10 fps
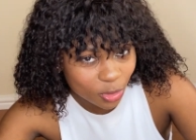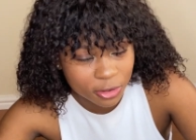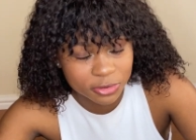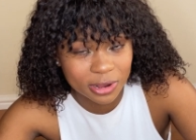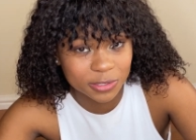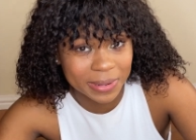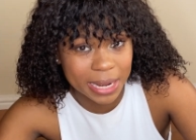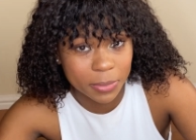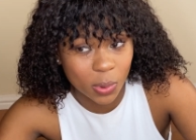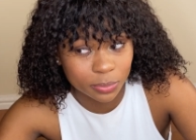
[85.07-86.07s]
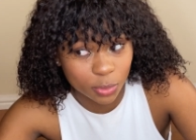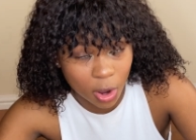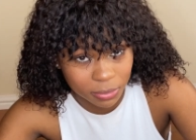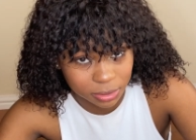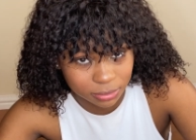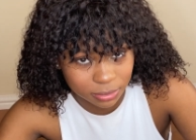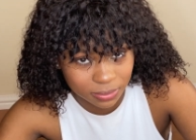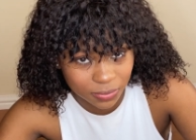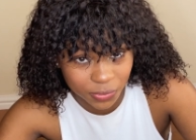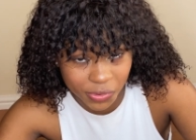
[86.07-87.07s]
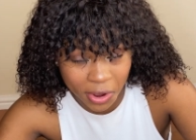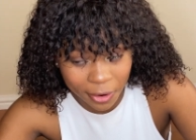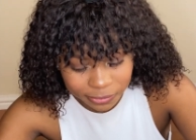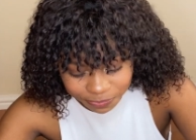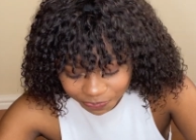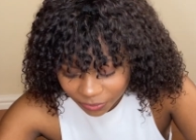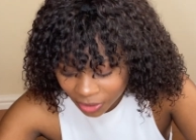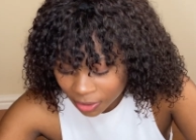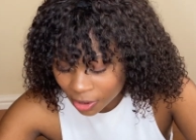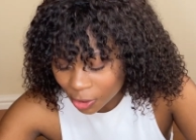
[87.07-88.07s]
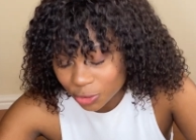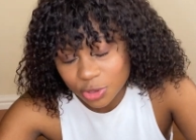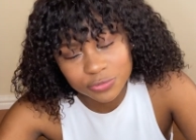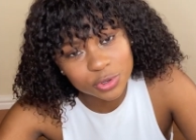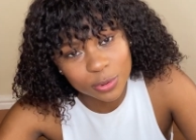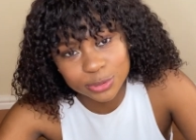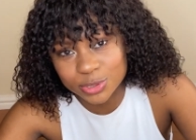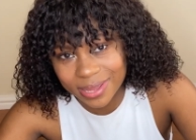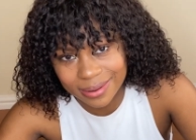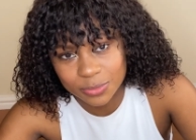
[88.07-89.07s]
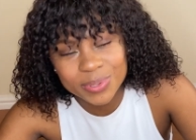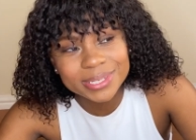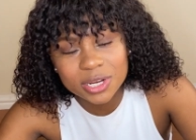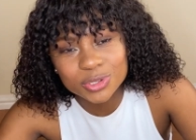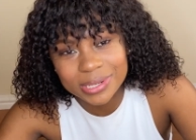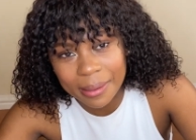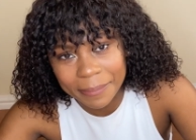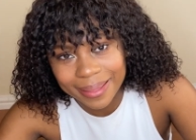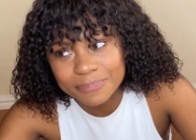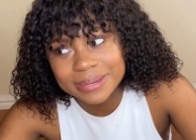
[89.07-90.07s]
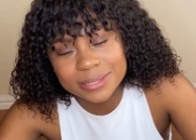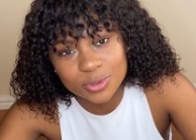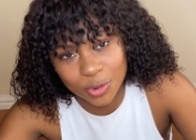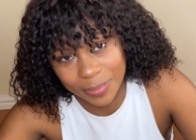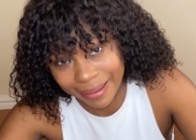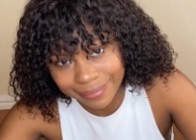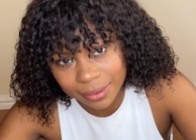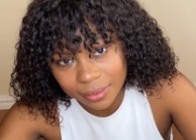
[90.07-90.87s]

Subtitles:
So that was my number one problem. Okay? So if you're going to get it, when they tell you to come back, please go back.